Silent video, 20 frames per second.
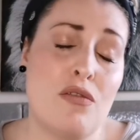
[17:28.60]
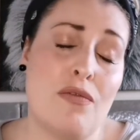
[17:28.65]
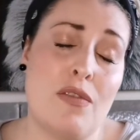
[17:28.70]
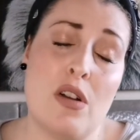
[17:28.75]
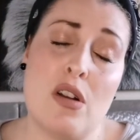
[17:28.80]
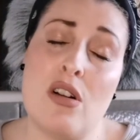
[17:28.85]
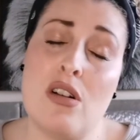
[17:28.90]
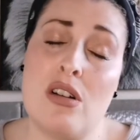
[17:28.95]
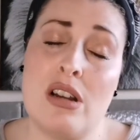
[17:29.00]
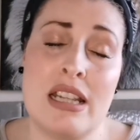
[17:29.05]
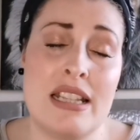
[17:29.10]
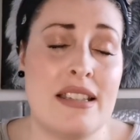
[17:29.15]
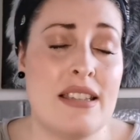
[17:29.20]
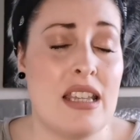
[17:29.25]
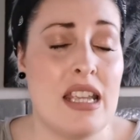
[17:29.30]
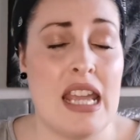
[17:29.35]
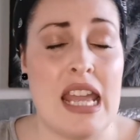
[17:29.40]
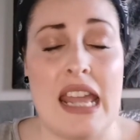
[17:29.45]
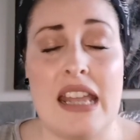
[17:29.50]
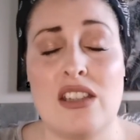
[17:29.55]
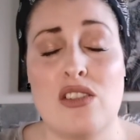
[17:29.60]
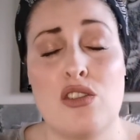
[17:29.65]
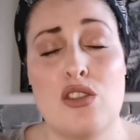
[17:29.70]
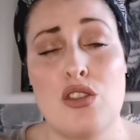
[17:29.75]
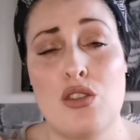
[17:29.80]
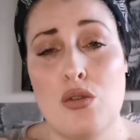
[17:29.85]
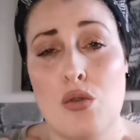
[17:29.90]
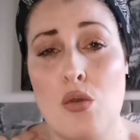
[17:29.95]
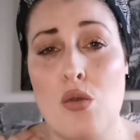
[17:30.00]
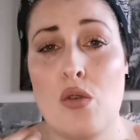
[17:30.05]
Honestly, it's
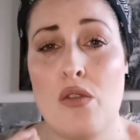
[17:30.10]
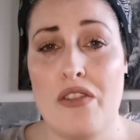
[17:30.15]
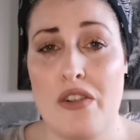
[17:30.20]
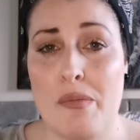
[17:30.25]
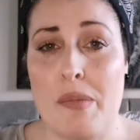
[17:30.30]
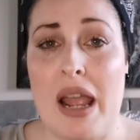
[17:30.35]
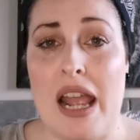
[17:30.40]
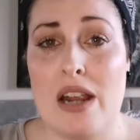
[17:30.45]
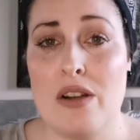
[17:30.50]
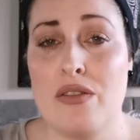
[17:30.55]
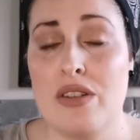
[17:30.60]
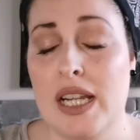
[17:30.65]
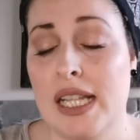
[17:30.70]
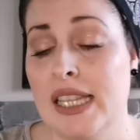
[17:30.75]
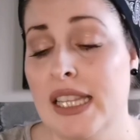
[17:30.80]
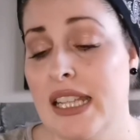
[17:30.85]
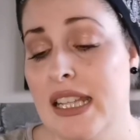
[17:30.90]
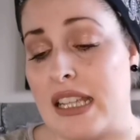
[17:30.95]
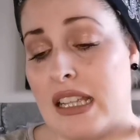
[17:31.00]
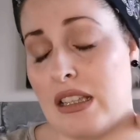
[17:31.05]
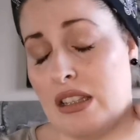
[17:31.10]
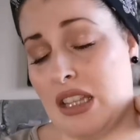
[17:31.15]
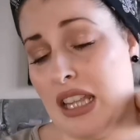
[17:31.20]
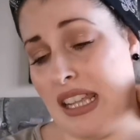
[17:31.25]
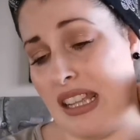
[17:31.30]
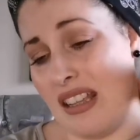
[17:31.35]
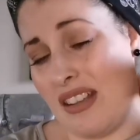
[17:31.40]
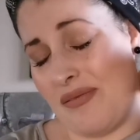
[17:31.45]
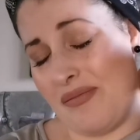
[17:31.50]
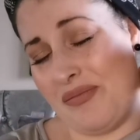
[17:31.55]
so overpoweringly,
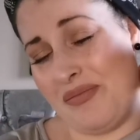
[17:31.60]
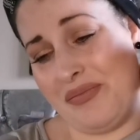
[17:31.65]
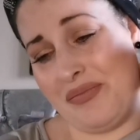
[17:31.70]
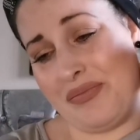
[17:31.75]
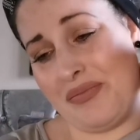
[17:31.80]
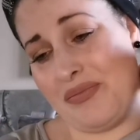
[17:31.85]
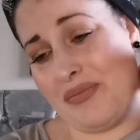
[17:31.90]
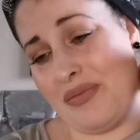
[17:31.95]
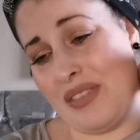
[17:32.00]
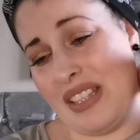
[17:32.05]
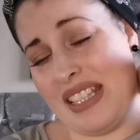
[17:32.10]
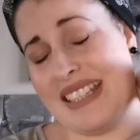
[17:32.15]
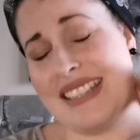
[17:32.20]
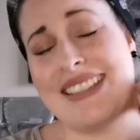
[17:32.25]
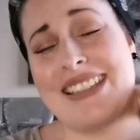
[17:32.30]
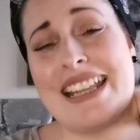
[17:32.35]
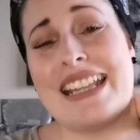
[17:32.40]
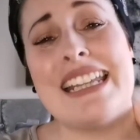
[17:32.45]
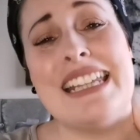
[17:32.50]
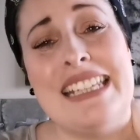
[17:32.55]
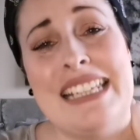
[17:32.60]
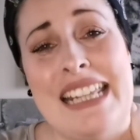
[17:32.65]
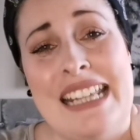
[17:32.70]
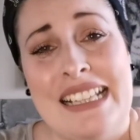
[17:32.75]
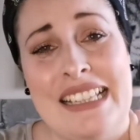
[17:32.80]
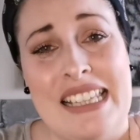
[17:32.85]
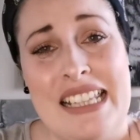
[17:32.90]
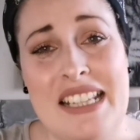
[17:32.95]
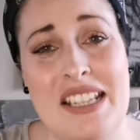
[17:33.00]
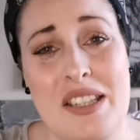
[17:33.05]
like,
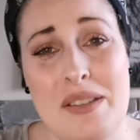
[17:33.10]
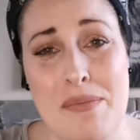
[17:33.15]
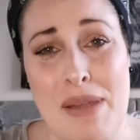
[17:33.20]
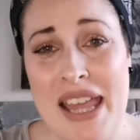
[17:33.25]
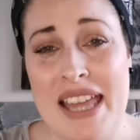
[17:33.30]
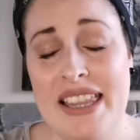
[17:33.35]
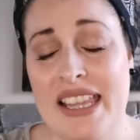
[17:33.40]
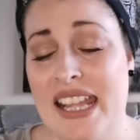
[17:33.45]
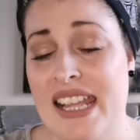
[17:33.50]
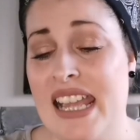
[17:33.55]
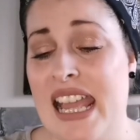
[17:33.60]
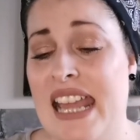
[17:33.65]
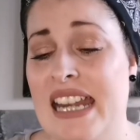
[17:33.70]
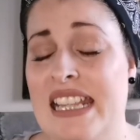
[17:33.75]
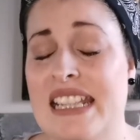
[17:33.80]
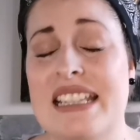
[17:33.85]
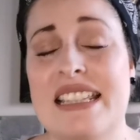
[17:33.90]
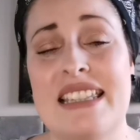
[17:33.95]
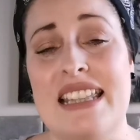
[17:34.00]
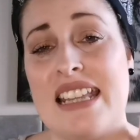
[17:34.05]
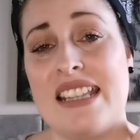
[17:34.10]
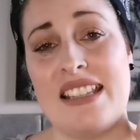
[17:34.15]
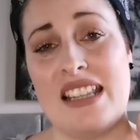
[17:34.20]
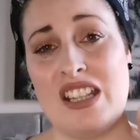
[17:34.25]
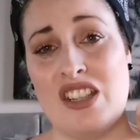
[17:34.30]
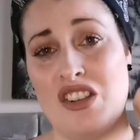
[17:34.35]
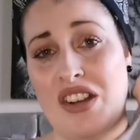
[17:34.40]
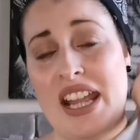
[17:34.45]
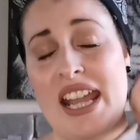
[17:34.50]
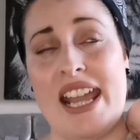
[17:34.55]
sickeningly smelling, and it stays in
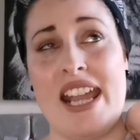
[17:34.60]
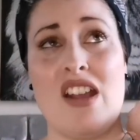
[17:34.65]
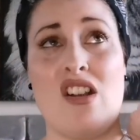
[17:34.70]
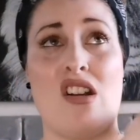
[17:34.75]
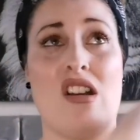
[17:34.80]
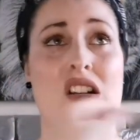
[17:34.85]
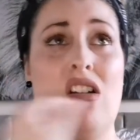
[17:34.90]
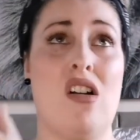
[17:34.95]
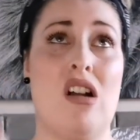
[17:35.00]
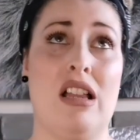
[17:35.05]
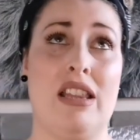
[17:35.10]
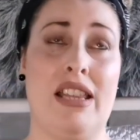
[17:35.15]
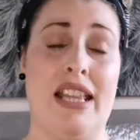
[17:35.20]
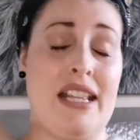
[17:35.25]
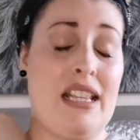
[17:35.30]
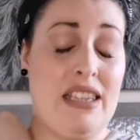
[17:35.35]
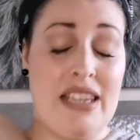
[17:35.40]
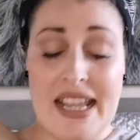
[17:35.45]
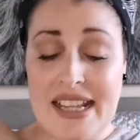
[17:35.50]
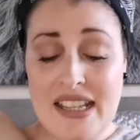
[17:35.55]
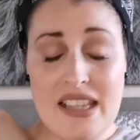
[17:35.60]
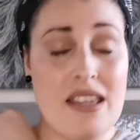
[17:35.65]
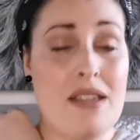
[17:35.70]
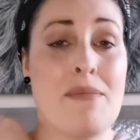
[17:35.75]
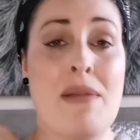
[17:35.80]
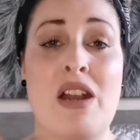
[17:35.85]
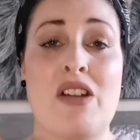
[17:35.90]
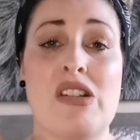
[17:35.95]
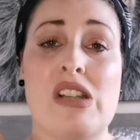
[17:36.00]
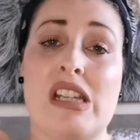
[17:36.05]
your hair like the
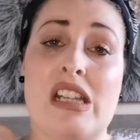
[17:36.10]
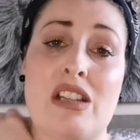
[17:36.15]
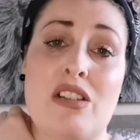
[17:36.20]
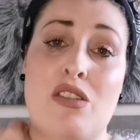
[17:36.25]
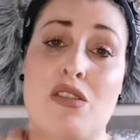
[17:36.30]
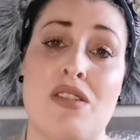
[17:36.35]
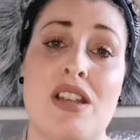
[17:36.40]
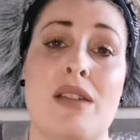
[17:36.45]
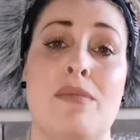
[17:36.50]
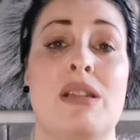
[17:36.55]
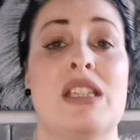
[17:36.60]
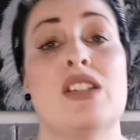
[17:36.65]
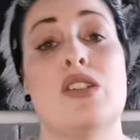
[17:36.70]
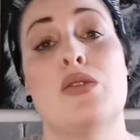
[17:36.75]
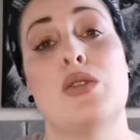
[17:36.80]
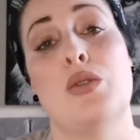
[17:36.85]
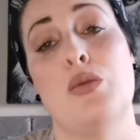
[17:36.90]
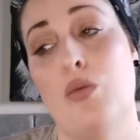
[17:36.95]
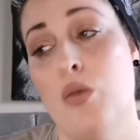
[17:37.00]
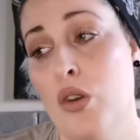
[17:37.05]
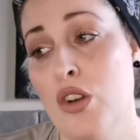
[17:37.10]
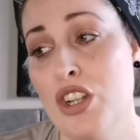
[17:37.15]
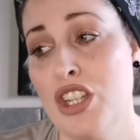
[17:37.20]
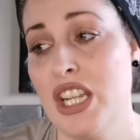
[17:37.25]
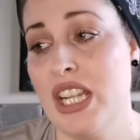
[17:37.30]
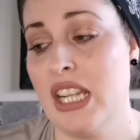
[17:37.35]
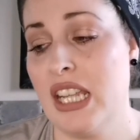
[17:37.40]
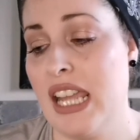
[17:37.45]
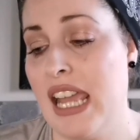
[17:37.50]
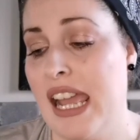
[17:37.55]
American cream until you wash
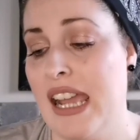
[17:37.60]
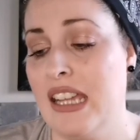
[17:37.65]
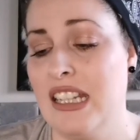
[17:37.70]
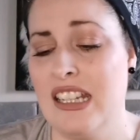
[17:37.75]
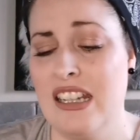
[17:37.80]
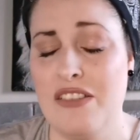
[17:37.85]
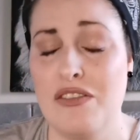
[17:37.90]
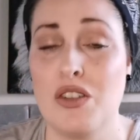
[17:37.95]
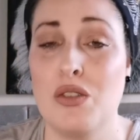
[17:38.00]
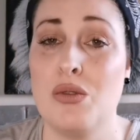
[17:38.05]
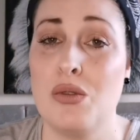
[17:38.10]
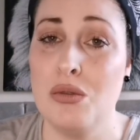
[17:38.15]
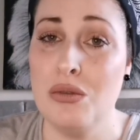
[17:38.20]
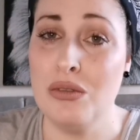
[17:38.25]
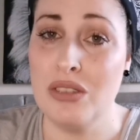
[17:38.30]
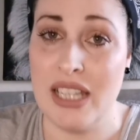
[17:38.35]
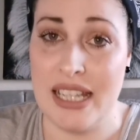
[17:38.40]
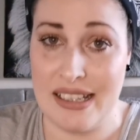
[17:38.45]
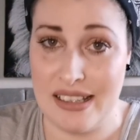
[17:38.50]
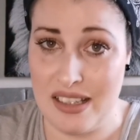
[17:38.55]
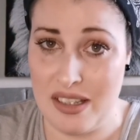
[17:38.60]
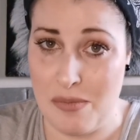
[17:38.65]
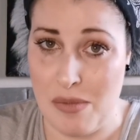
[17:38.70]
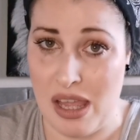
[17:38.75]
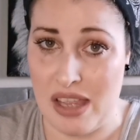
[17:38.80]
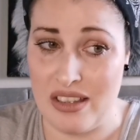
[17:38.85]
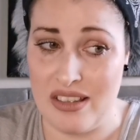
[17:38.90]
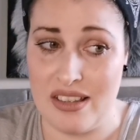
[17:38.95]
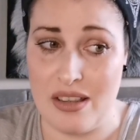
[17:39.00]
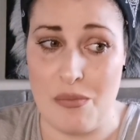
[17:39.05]
it again. And if you don't like the
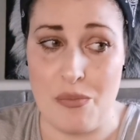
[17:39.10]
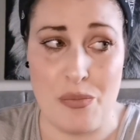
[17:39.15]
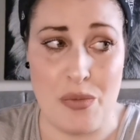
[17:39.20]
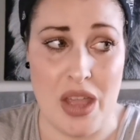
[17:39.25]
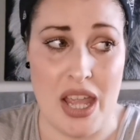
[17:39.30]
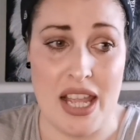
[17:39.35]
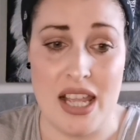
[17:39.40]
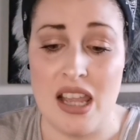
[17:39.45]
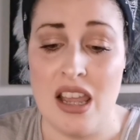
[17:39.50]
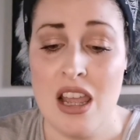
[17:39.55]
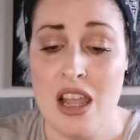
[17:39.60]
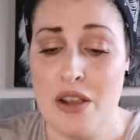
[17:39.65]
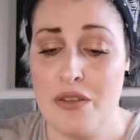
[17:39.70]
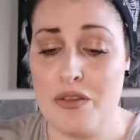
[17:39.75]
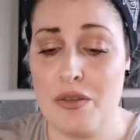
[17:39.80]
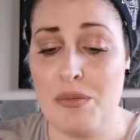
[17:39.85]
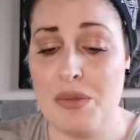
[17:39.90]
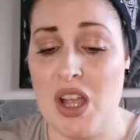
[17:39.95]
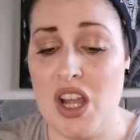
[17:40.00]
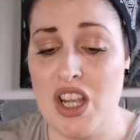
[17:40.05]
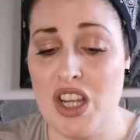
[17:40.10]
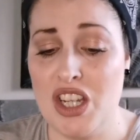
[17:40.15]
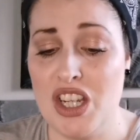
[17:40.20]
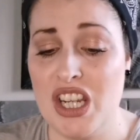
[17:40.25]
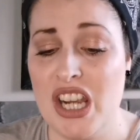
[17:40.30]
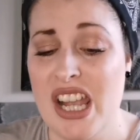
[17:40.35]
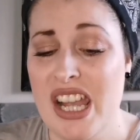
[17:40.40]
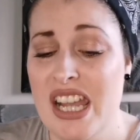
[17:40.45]
smell of something from Lush,